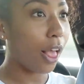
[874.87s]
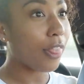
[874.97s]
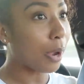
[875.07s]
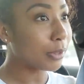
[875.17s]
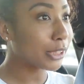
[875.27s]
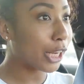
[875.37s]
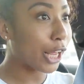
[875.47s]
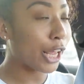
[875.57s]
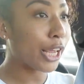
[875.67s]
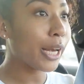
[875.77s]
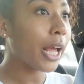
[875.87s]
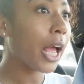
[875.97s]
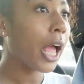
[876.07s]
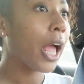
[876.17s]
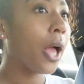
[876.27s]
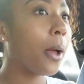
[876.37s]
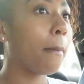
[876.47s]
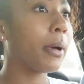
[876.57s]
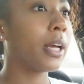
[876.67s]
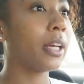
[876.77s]
that was good.
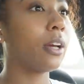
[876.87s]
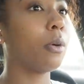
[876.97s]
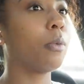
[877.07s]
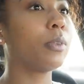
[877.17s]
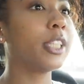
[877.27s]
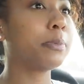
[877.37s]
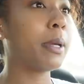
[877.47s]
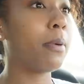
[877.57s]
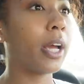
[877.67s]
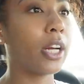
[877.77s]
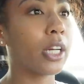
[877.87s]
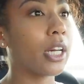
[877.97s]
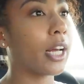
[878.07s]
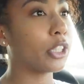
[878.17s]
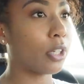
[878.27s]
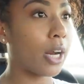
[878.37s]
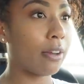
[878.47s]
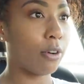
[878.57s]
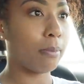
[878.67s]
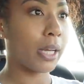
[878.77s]
But oh, these people out here cannot
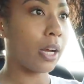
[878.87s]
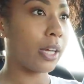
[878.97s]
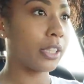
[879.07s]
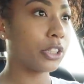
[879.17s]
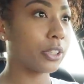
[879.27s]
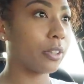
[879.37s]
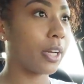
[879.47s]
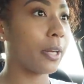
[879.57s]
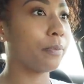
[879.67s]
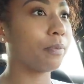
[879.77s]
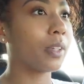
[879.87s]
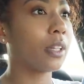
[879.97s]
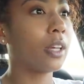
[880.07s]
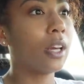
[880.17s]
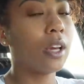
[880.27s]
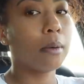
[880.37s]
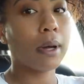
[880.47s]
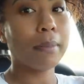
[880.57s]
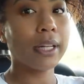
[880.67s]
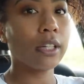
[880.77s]
drive. Oh my gosh. Okay.
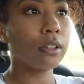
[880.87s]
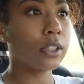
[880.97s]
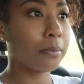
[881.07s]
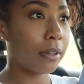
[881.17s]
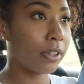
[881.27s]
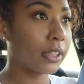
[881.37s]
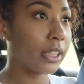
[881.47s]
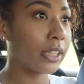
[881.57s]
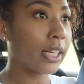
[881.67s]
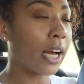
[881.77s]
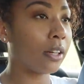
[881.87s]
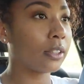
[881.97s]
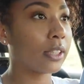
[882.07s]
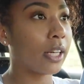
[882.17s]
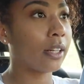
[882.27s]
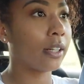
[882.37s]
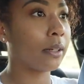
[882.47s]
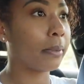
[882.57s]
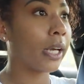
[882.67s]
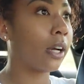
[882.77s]
But I'm about to go to my friend Tia's house
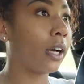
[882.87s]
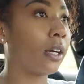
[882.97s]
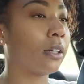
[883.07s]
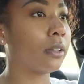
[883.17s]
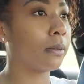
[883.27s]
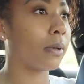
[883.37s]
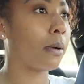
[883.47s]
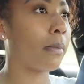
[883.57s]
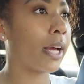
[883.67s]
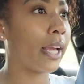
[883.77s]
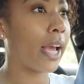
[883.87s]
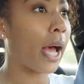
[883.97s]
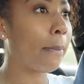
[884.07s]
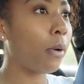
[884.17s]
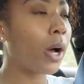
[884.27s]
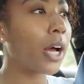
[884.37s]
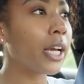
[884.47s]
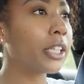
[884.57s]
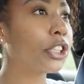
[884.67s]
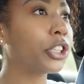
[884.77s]
and pick up my Apple
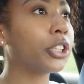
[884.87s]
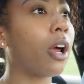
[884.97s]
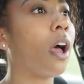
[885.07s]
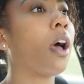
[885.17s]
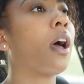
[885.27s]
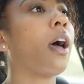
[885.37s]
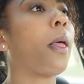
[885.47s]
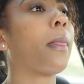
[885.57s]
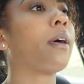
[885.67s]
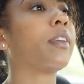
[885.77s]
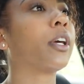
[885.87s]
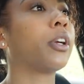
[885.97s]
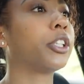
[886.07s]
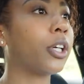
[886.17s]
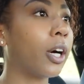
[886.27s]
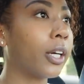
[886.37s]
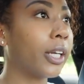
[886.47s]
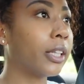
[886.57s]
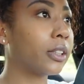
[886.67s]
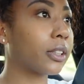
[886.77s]
Watch and go to
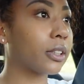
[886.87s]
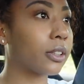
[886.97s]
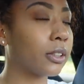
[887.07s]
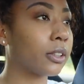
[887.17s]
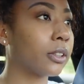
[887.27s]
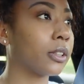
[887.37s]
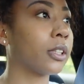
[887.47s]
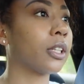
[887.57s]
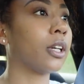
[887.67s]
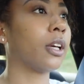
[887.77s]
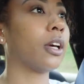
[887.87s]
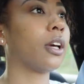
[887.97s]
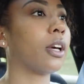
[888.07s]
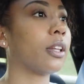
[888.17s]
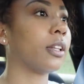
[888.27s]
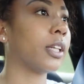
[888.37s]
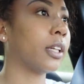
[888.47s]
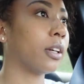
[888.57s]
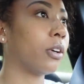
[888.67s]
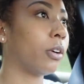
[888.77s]
Target and
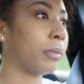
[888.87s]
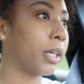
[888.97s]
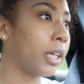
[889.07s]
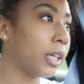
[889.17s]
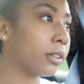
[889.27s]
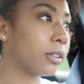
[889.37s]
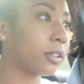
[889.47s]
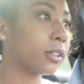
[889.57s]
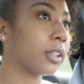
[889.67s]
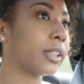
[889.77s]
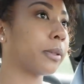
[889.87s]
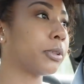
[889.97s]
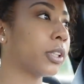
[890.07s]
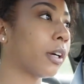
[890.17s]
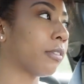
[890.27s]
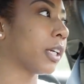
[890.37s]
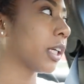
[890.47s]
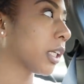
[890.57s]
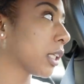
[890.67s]
then go home and eat because I'm starving.